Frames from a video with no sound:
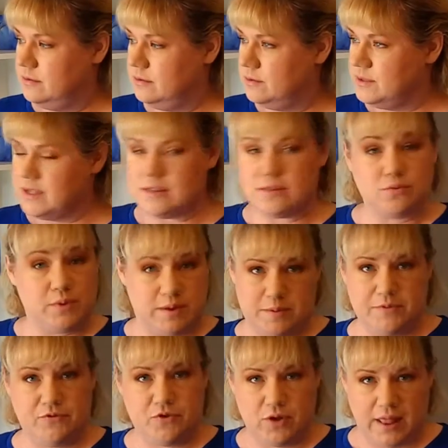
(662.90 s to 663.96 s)
was it the week
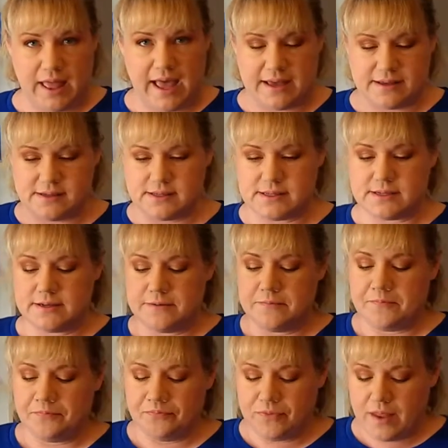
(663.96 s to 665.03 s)
before last?
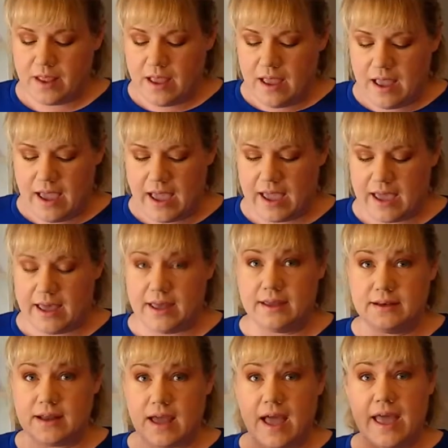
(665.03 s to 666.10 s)

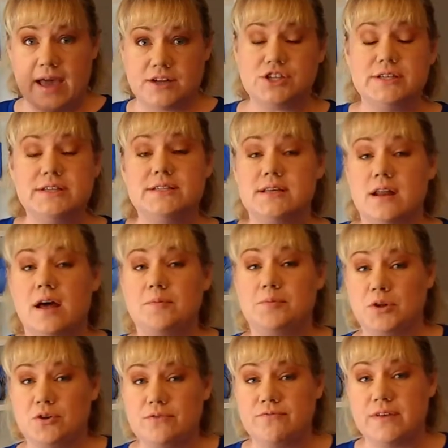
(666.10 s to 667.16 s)
And I actually did
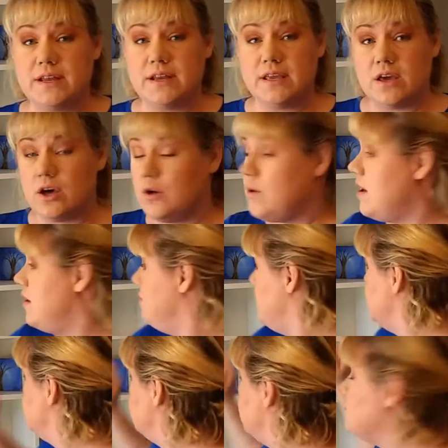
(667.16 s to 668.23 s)
upload a video of
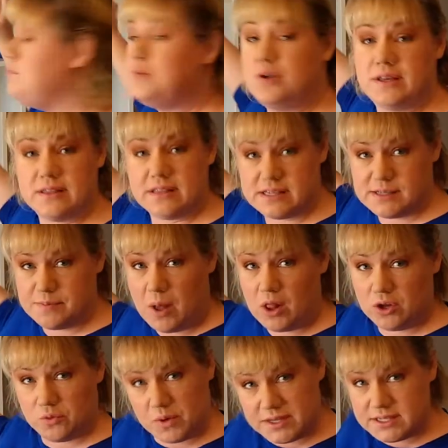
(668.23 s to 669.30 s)
myself putting the
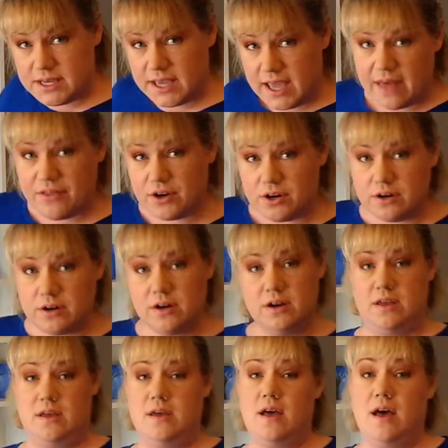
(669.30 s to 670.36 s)
smaller one together.
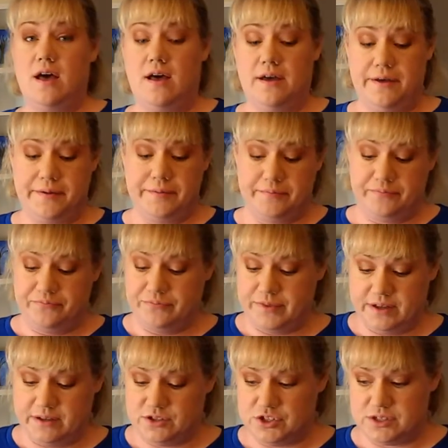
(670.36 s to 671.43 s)

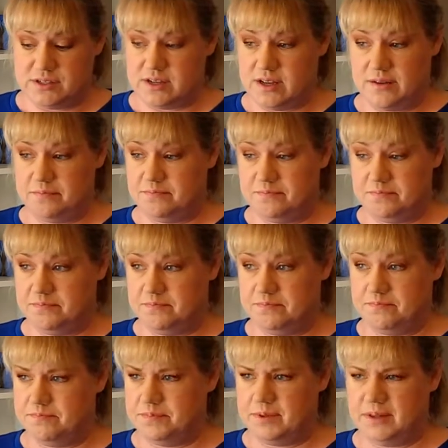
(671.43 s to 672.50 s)
It's just a
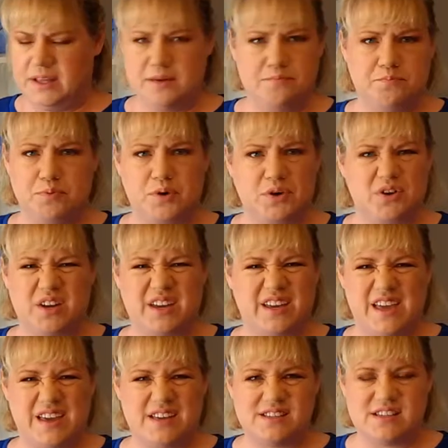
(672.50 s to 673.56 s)
Billy
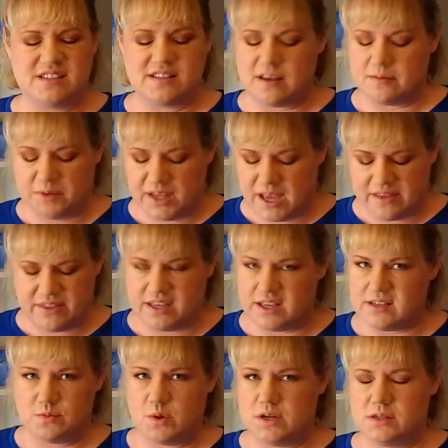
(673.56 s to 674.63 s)
bookcase assembly, I think
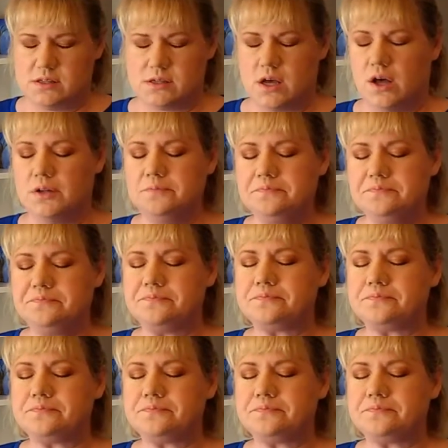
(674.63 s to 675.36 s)
is what it's called.